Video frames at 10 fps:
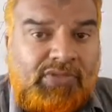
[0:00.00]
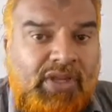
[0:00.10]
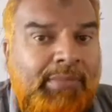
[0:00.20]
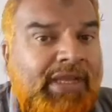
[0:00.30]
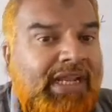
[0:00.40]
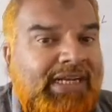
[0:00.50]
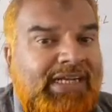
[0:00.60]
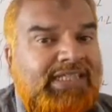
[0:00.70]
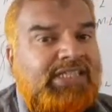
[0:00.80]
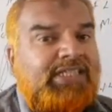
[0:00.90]
Male
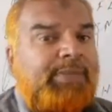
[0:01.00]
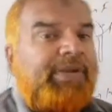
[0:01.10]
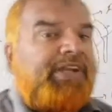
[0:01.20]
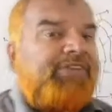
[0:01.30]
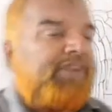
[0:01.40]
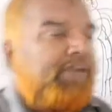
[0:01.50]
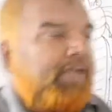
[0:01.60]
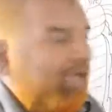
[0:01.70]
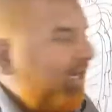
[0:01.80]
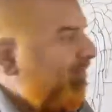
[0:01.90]
organ is separate,
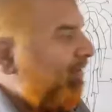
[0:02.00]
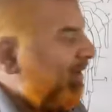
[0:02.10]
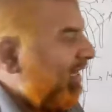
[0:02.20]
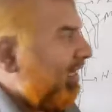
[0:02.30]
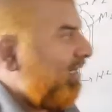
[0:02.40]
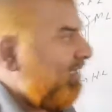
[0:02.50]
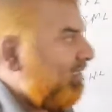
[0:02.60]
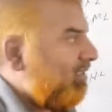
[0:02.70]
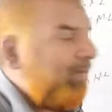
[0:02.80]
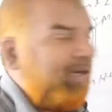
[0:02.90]
different, and female organ is
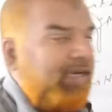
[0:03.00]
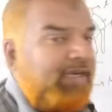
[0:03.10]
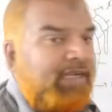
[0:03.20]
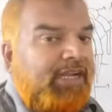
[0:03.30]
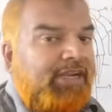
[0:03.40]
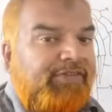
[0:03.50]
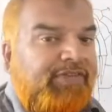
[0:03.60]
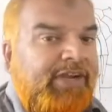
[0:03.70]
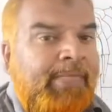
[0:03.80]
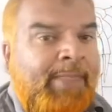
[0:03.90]
separate and
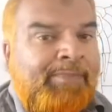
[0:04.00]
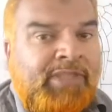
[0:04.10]
different.